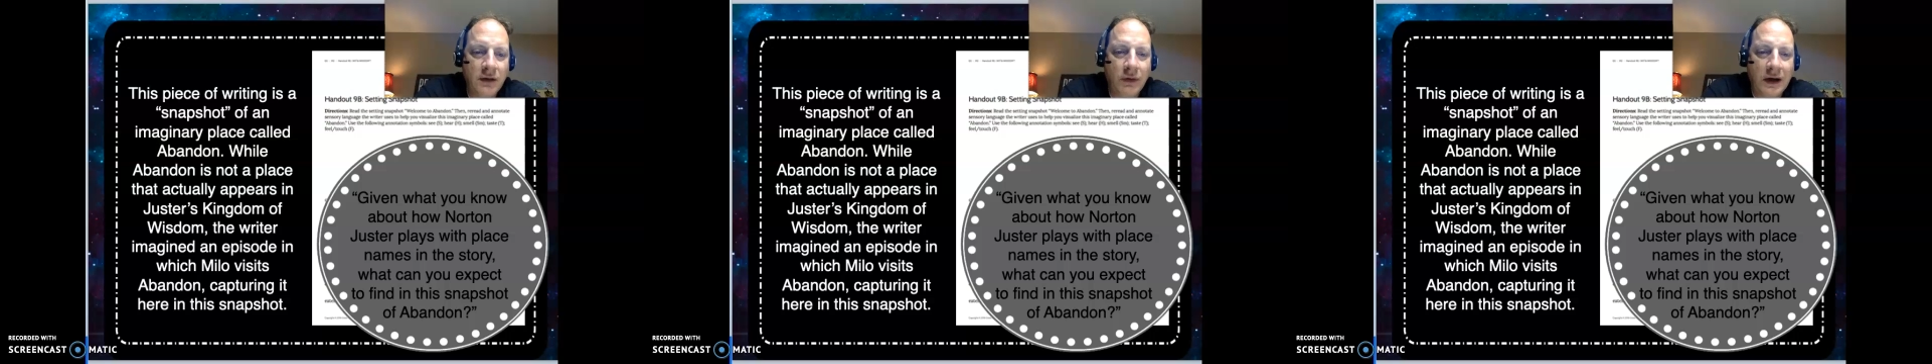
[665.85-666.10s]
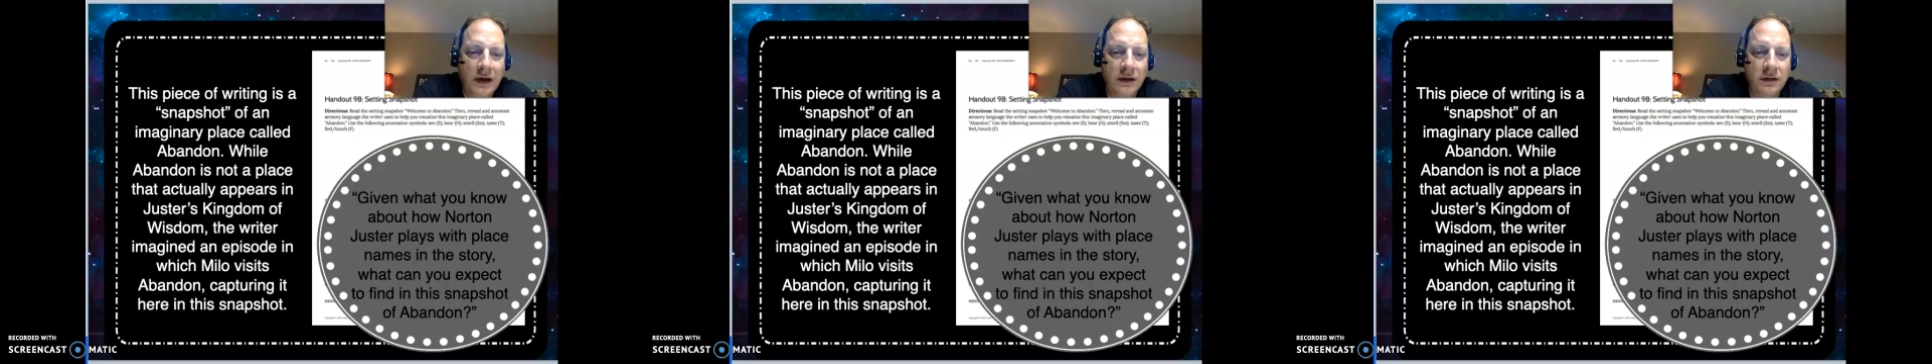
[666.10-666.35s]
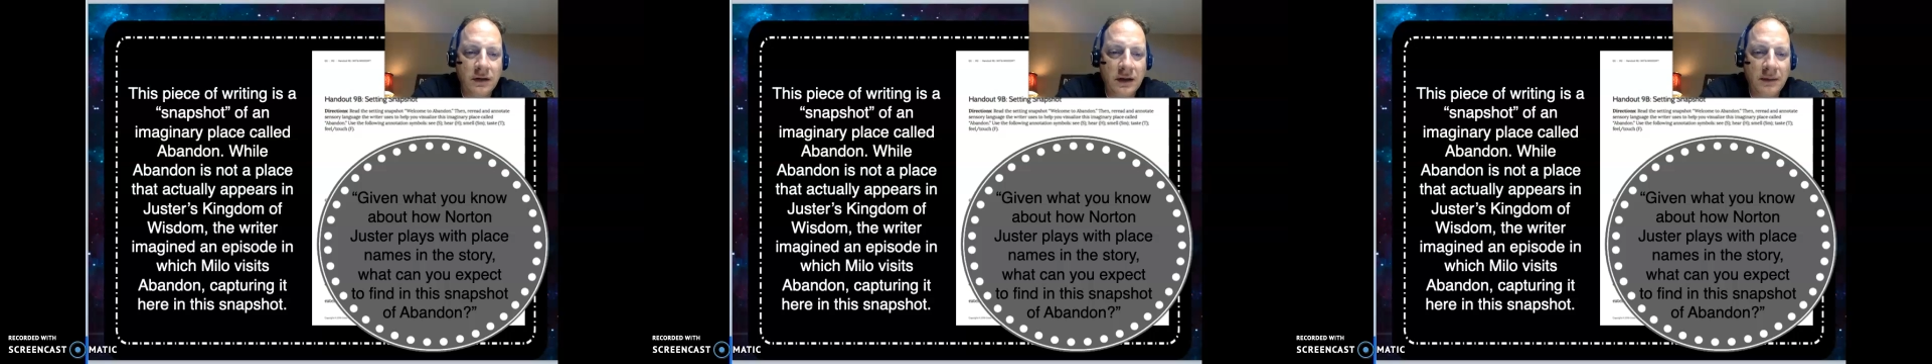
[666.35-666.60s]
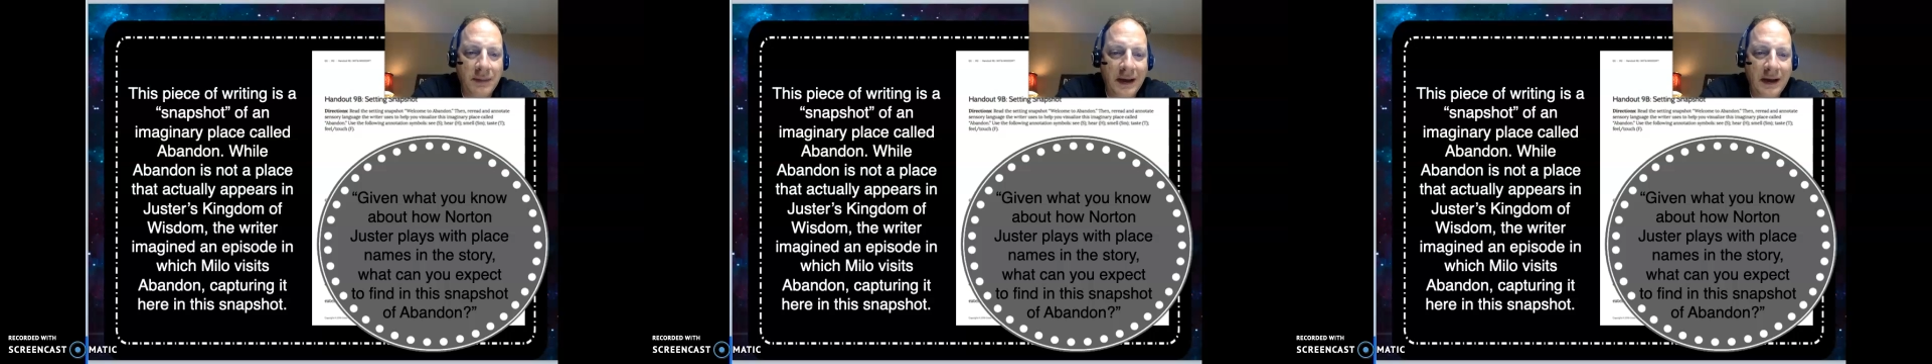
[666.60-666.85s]
While
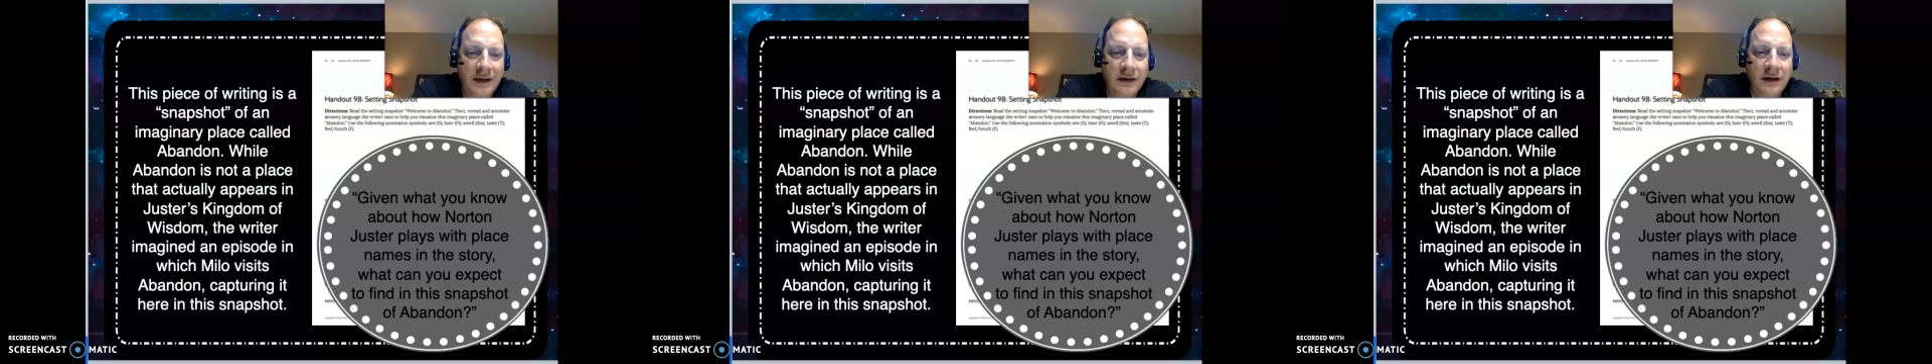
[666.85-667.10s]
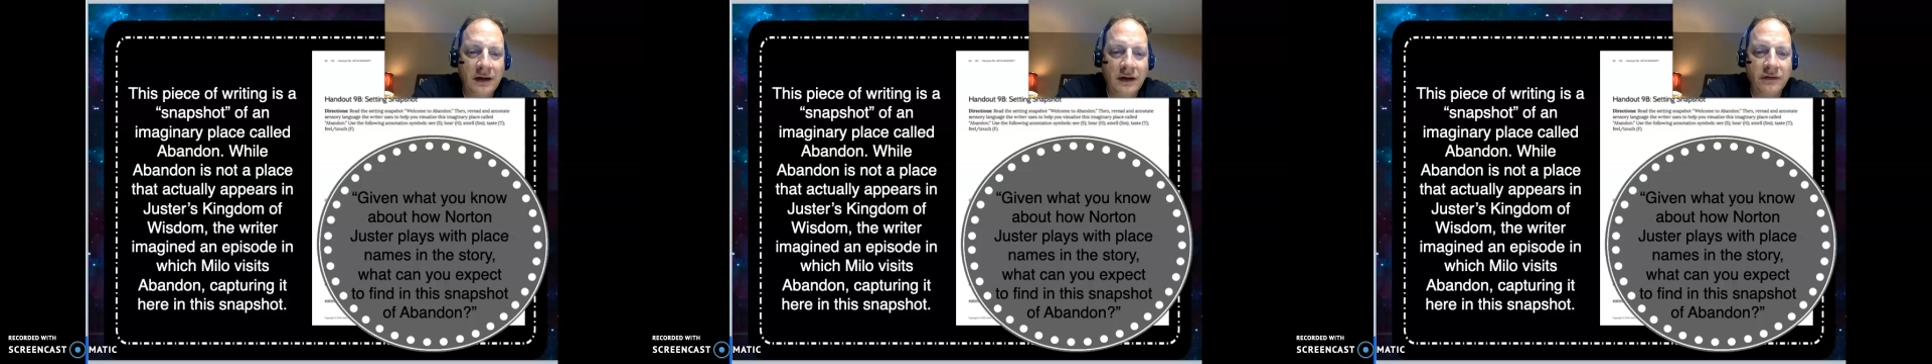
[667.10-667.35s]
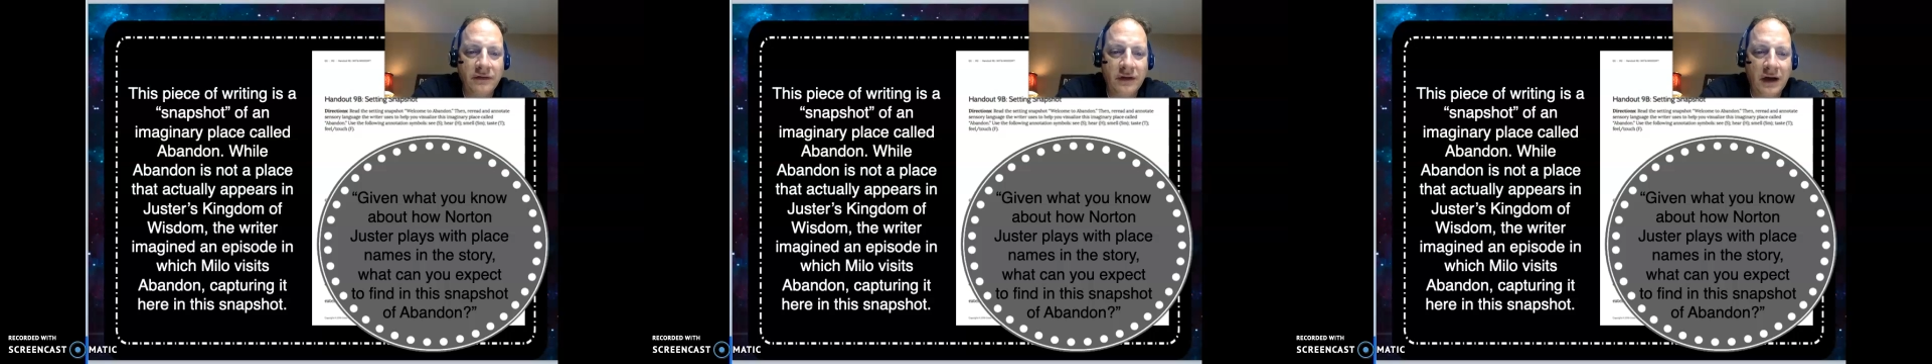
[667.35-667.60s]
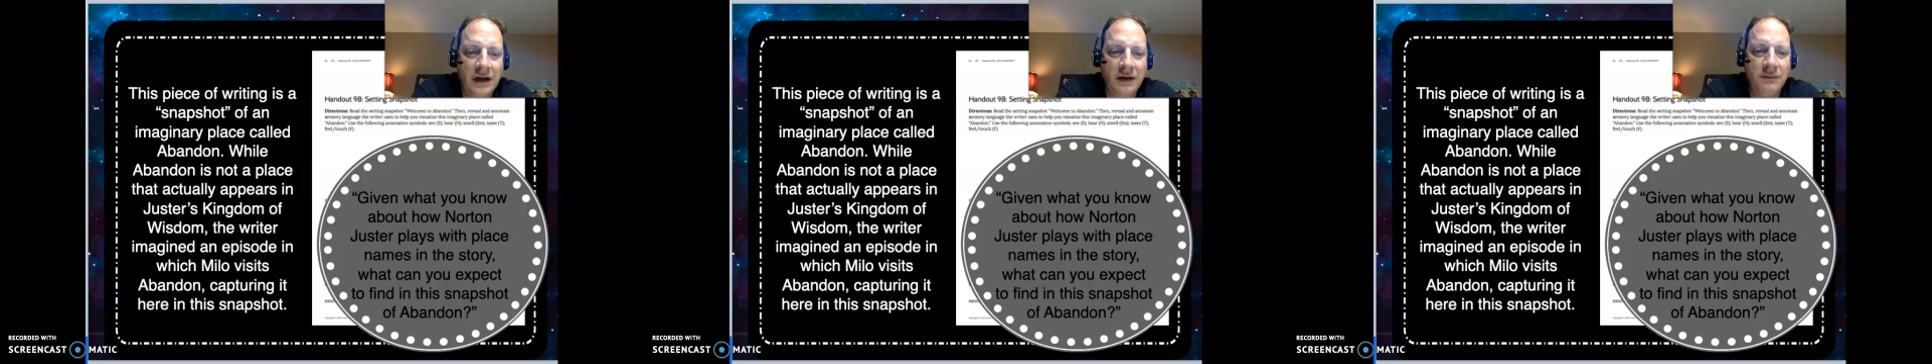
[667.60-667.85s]
abandon is
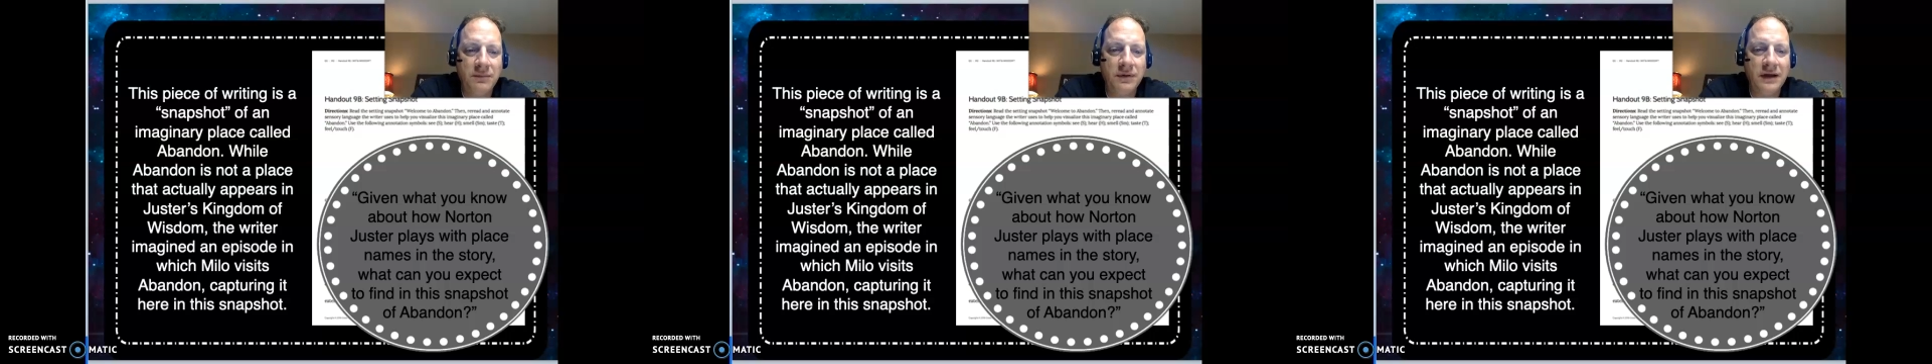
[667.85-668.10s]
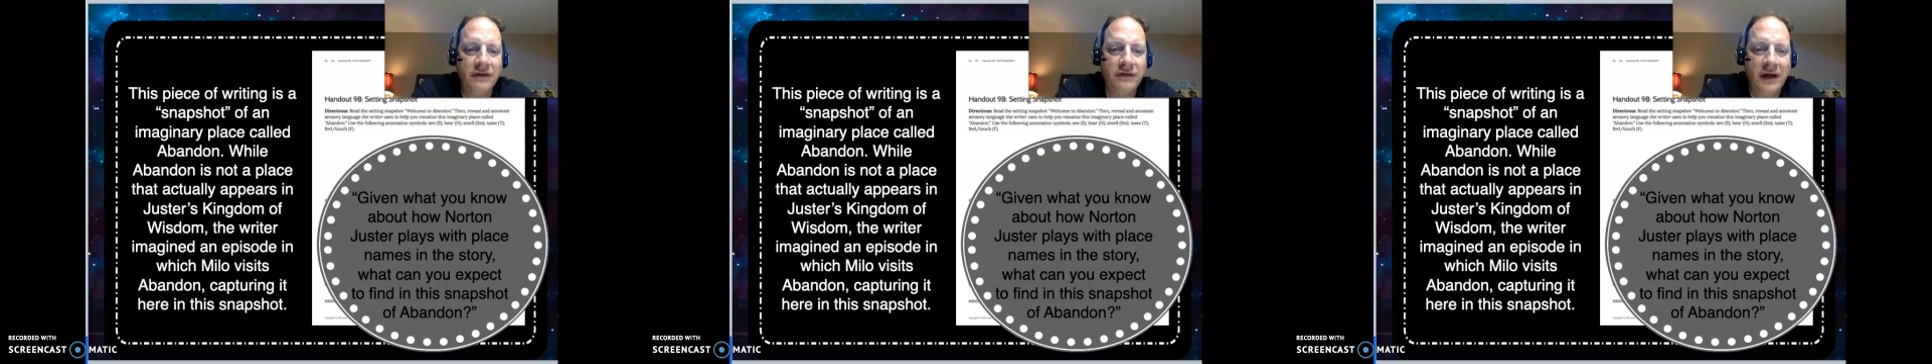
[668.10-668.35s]
not a place